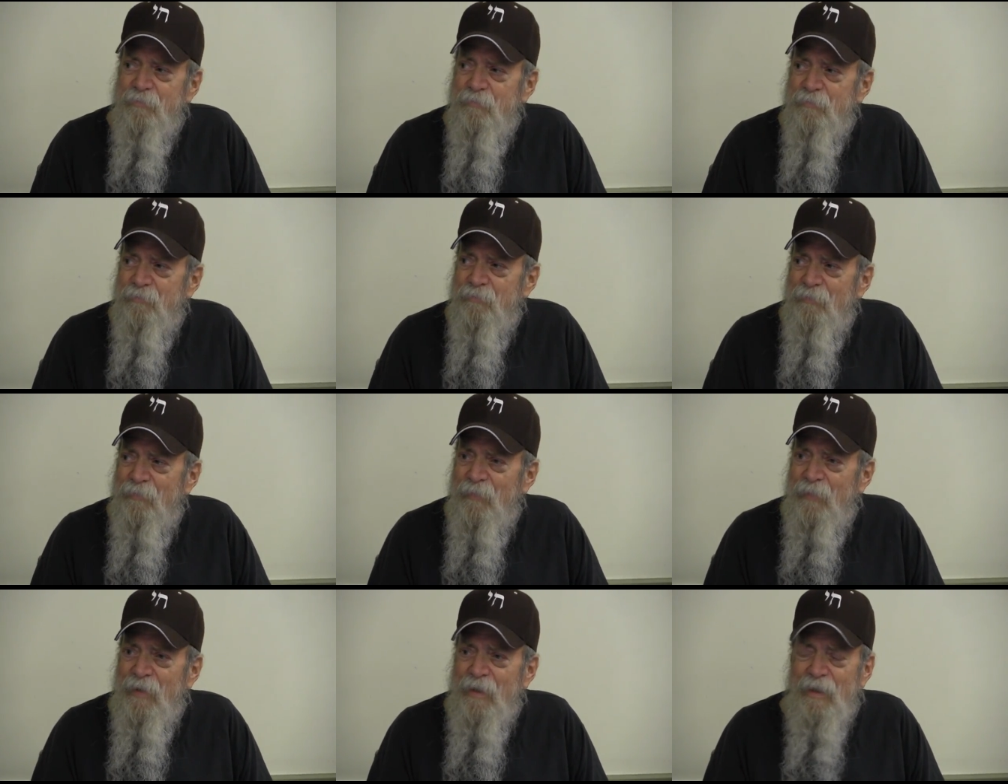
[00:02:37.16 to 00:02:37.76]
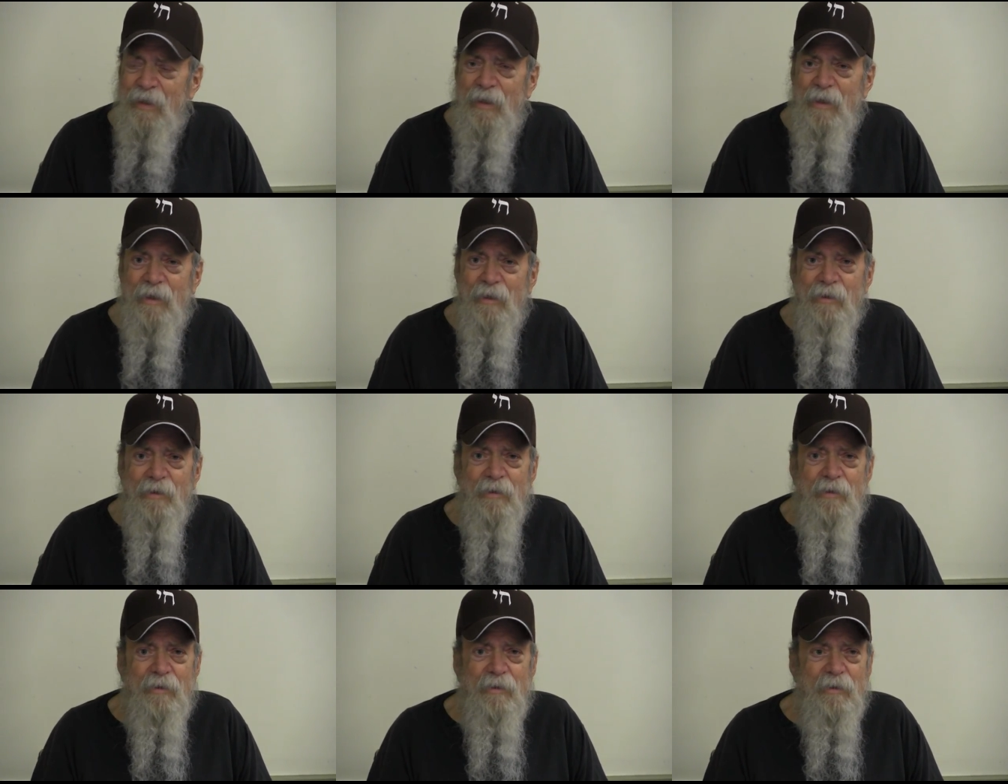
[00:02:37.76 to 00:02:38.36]
went to get the
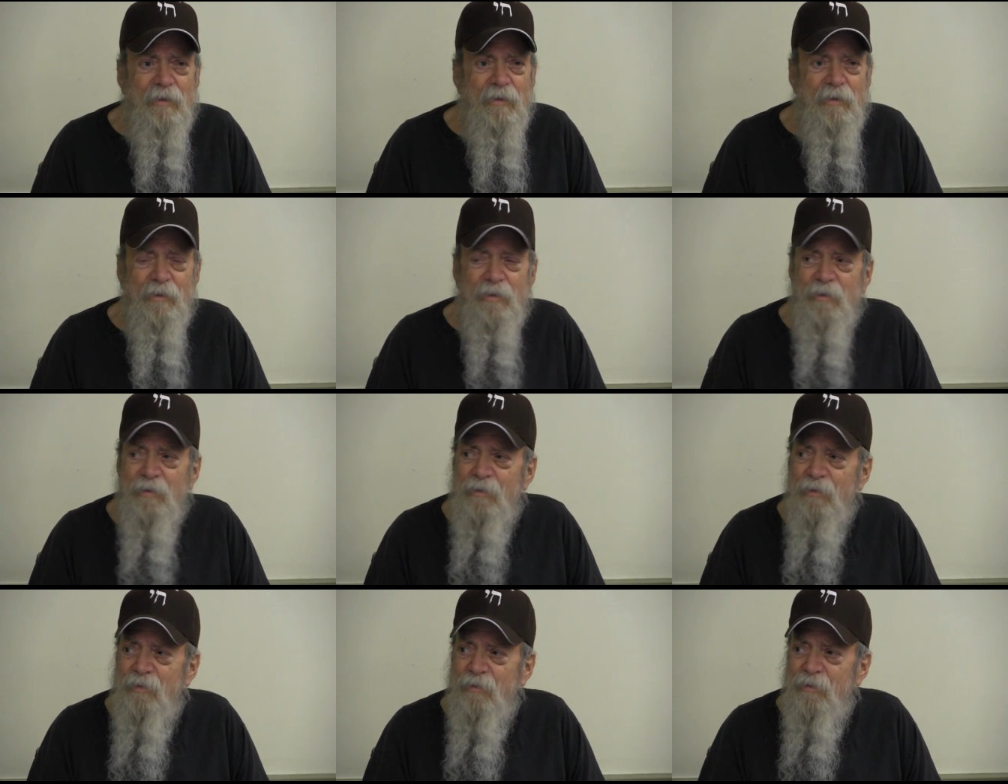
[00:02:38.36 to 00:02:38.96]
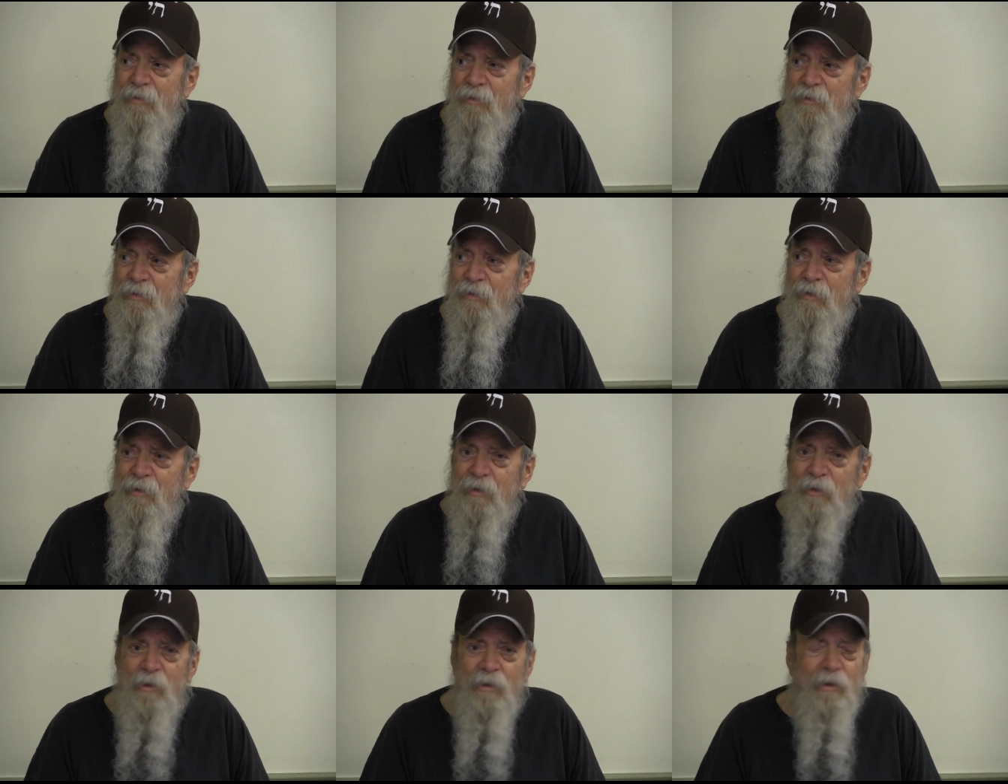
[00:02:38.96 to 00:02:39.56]
Jewish
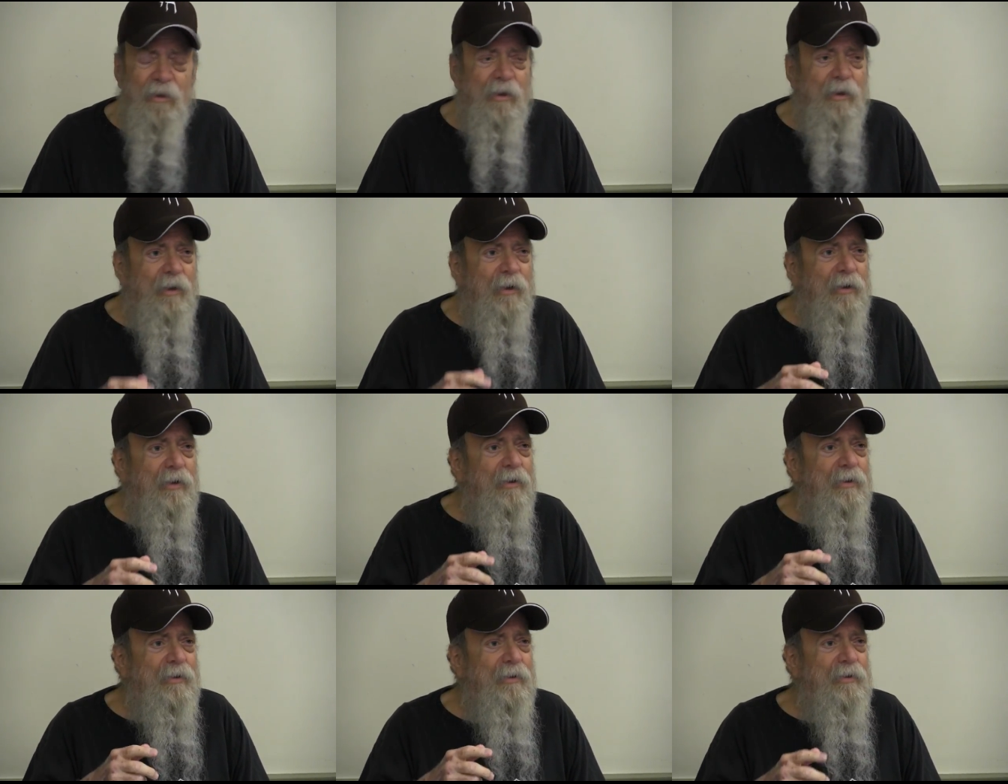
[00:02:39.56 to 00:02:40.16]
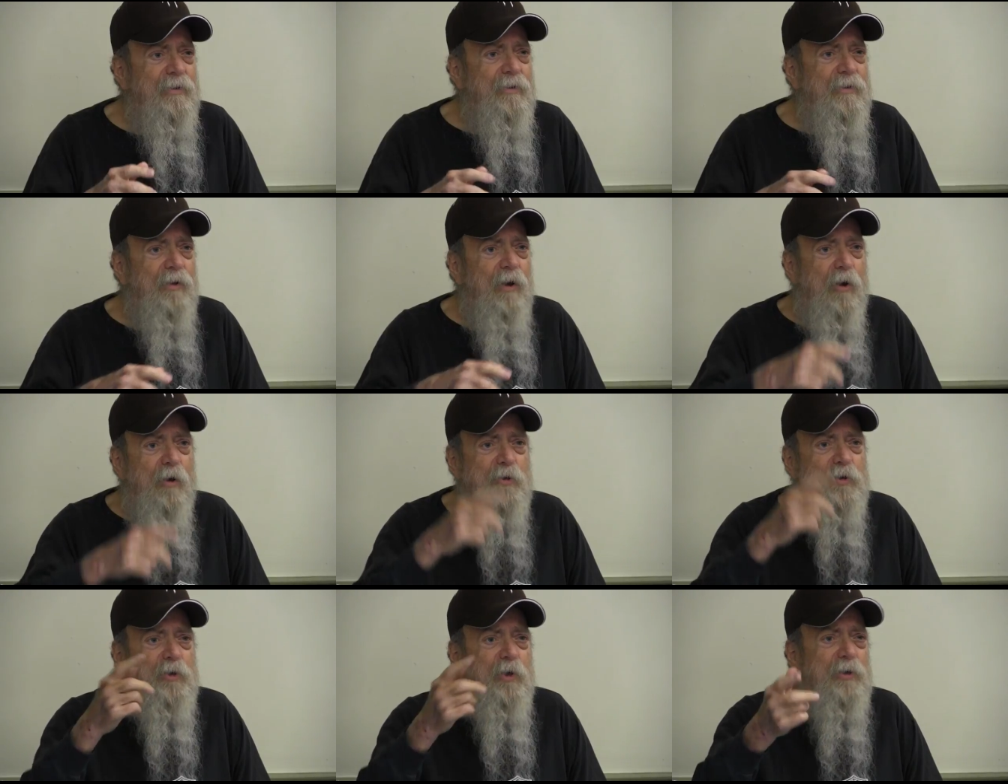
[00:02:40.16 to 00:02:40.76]
psychologist.
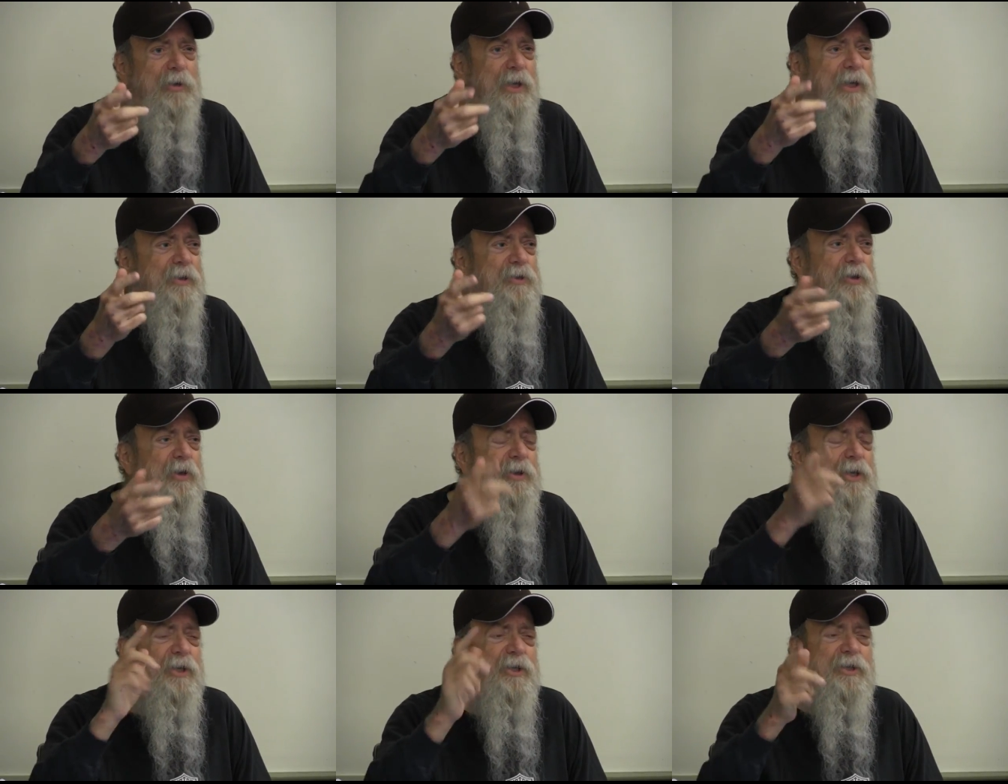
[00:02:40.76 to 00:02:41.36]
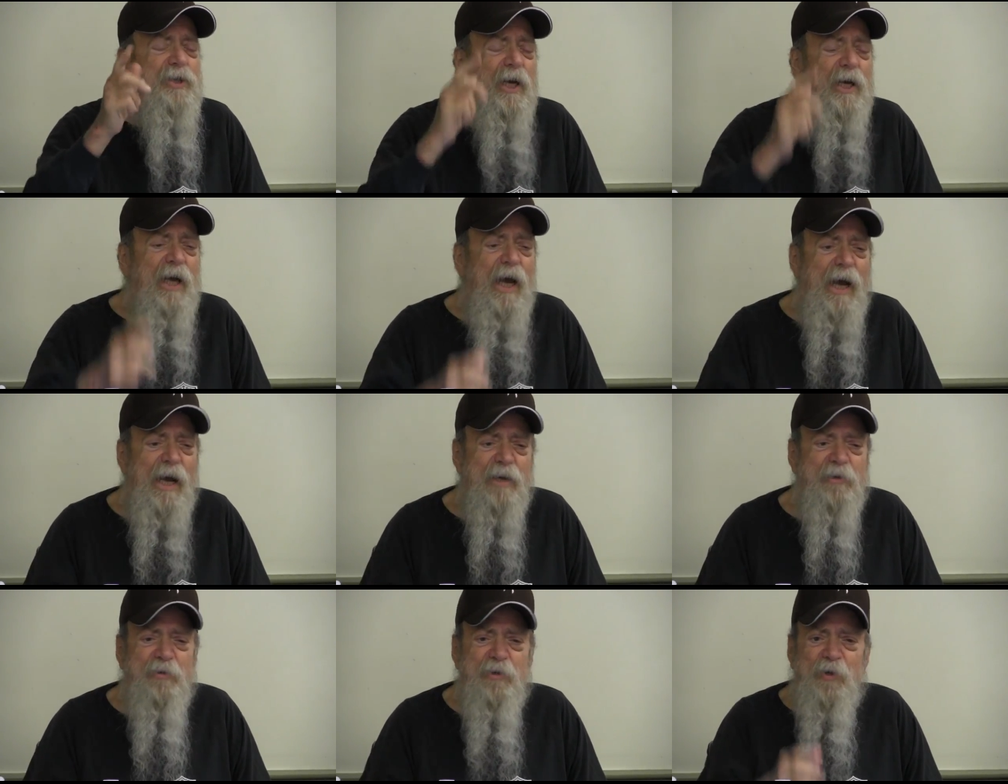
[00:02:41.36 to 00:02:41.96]
Oh, so the, so this
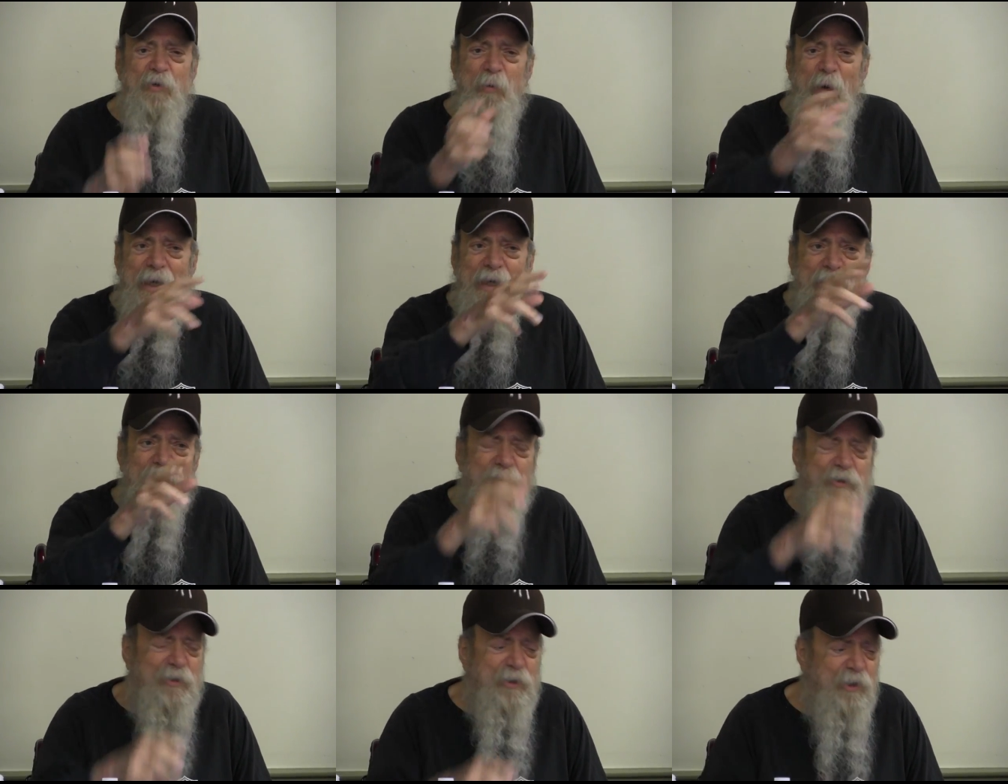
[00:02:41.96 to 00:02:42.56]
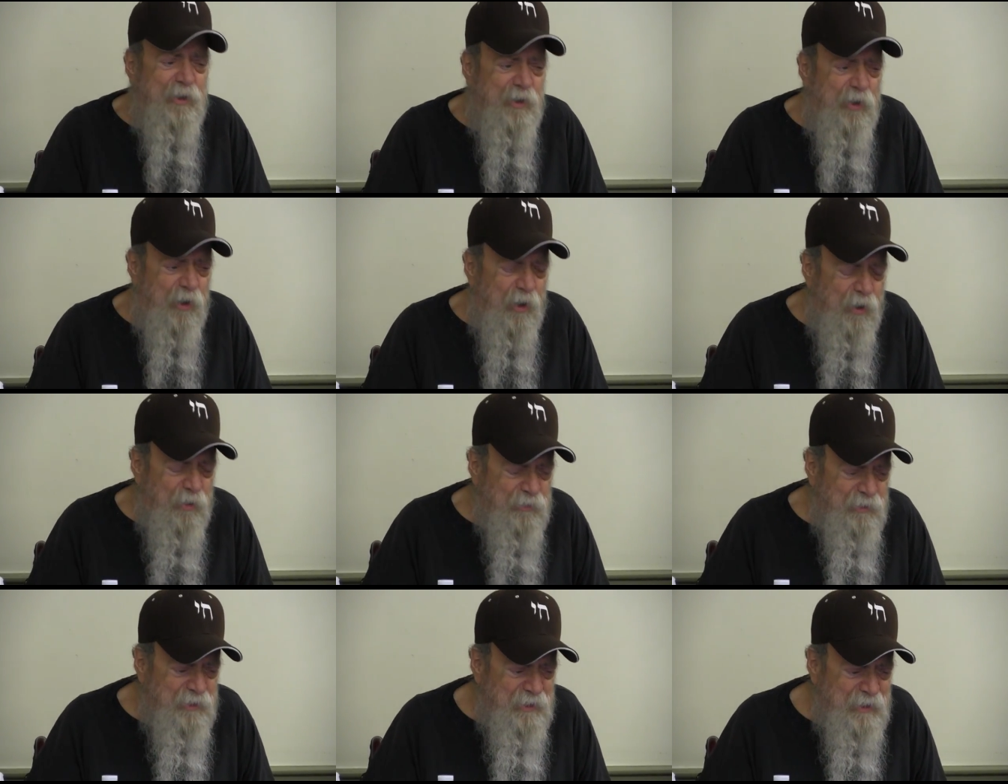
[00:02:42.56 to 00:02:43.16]
psychiatrist went into the
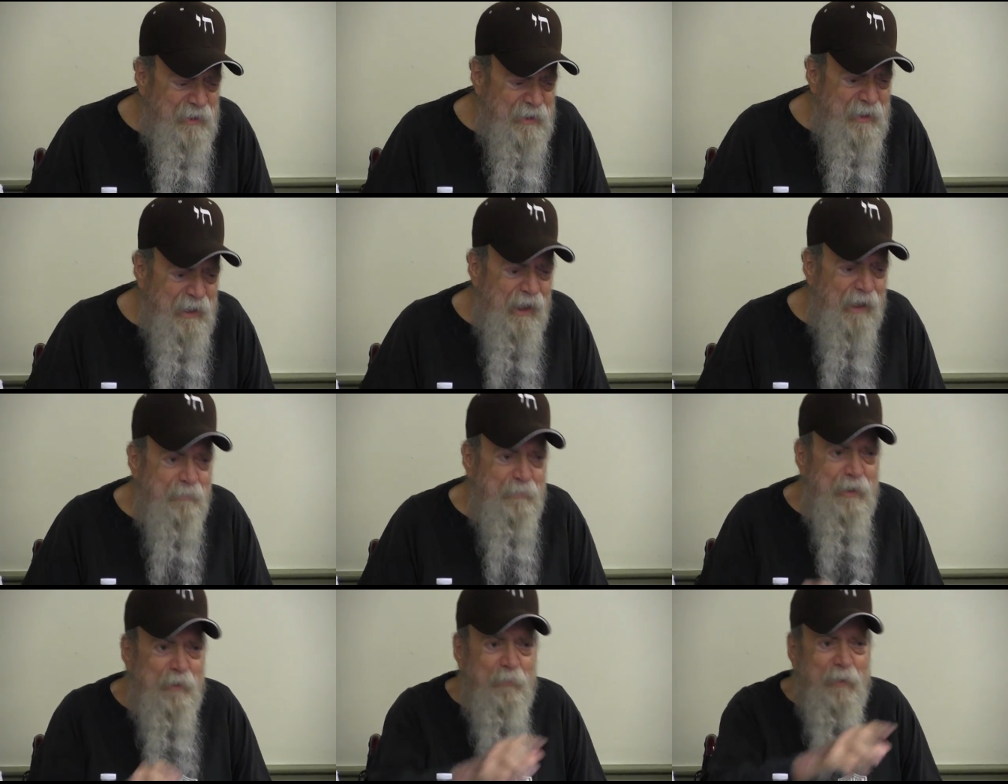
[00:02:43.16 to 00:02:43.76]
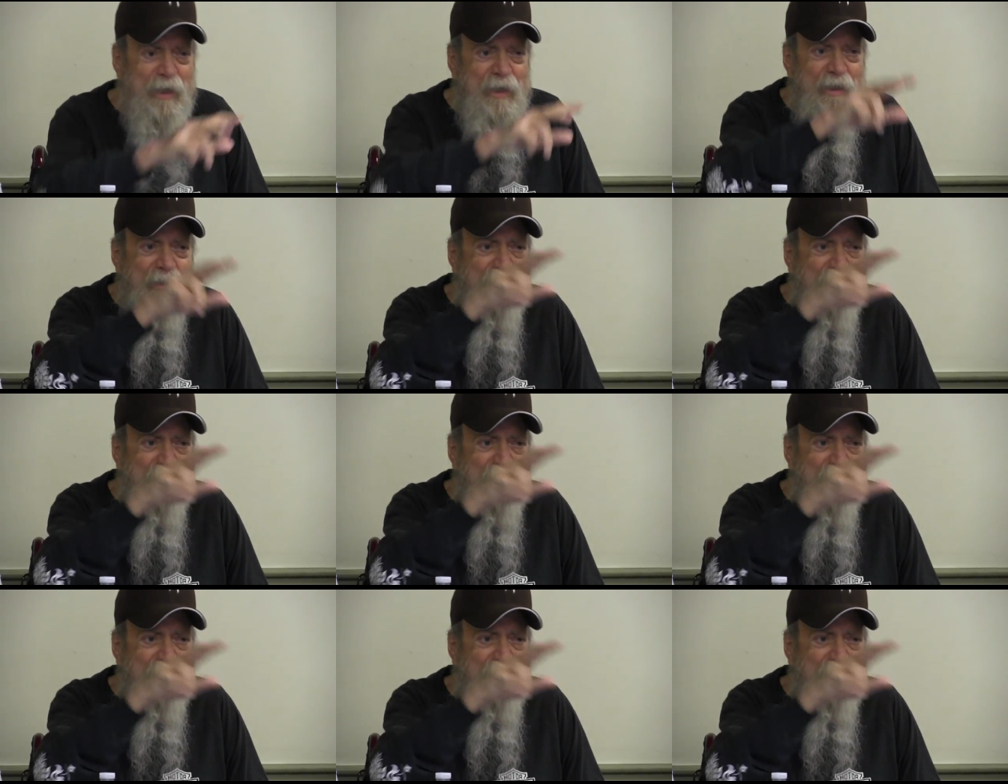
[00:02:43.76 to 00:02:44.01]
cult. I mean, went